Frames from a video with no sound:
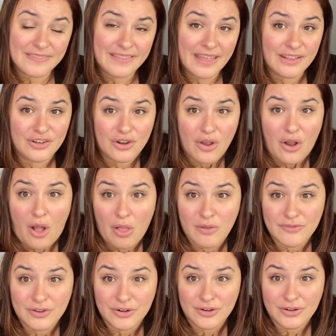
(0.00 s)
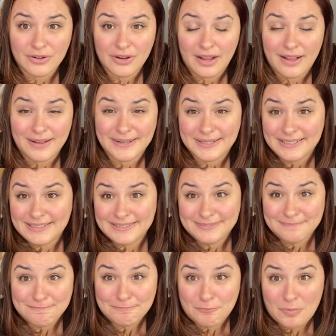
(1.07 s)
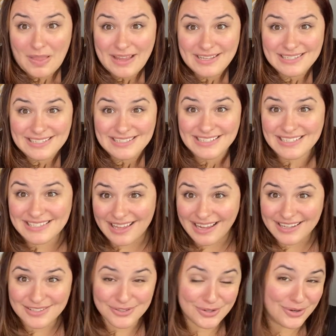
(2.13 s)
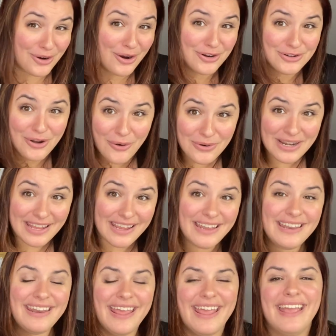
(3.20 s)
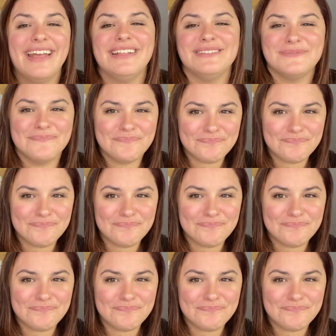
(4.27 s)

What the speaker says: that all of your likes and dislikes are noted, and